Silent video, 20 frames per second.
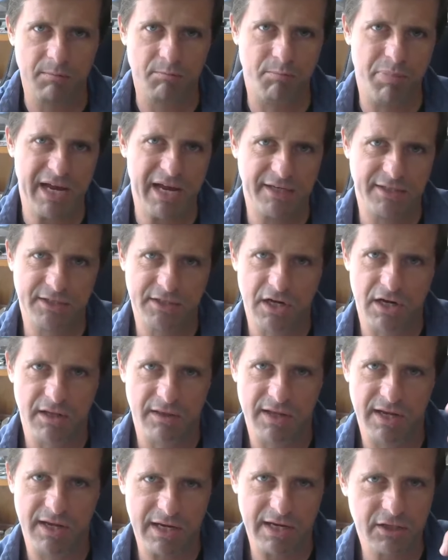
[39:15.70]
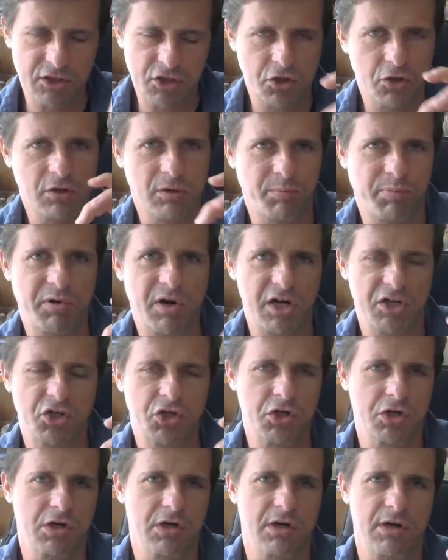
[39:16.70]
based on the internal
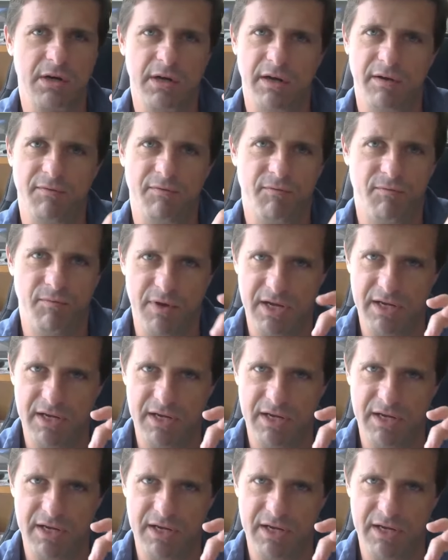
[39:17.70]
pressure of